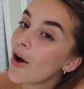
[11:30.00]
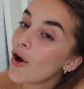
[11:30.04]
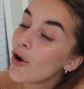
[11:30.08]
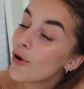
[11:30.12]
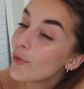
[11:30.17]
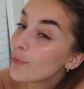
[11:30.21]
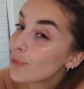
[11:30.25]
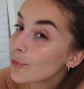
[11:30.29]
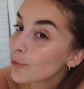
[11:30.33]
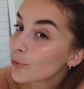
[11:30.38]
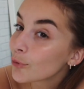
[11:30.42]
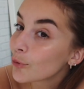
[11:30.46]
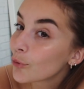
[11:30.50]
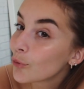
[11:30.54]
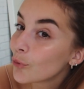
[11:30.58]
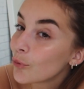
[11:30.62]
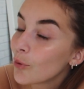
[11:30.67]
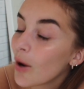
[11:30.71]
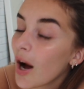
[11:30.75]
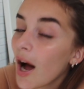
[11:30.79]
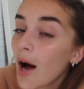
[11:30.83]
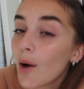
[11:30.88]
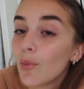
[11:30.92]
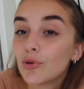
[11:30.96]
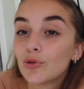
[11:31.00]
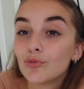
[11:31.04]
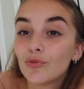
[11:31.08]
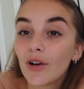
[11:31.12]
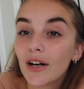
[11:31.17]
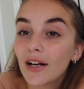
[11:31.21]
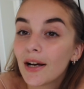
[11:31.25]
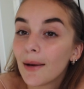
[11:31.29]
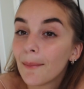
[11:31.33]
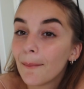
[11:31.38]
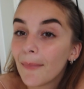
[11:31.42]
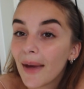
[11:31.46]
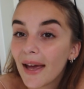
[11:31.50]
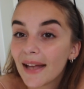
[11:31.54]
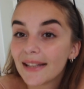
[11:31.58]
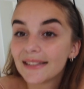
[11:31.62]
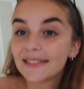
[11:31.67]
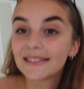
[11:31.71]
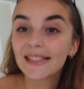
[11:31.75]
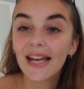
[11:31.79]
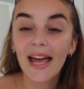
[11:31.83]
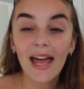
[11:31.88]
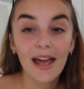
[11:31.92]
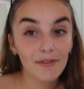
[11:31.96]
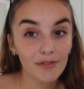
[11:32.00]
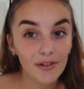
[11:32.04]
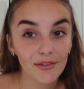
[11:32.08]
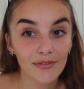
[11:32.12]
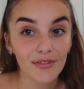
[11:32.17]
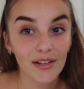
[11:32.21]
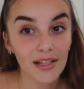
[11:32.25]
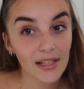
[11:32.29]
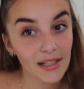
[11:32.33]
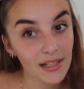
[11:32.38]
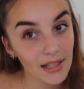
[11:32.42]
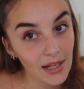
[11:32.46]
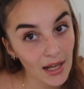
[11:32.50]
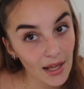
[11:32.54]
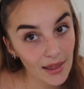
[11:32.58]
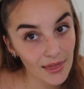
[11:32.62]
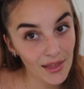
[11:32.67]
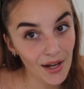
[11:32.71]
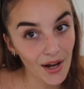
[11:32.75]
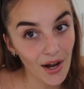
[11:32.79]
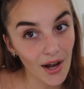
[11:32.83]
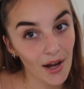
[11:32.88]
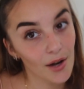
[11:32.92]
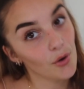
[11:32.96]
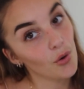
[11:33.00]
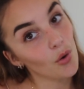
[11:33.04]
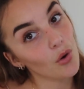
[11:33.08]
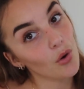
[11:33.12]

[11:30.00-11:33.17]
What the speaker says: overall I would recommend everything that I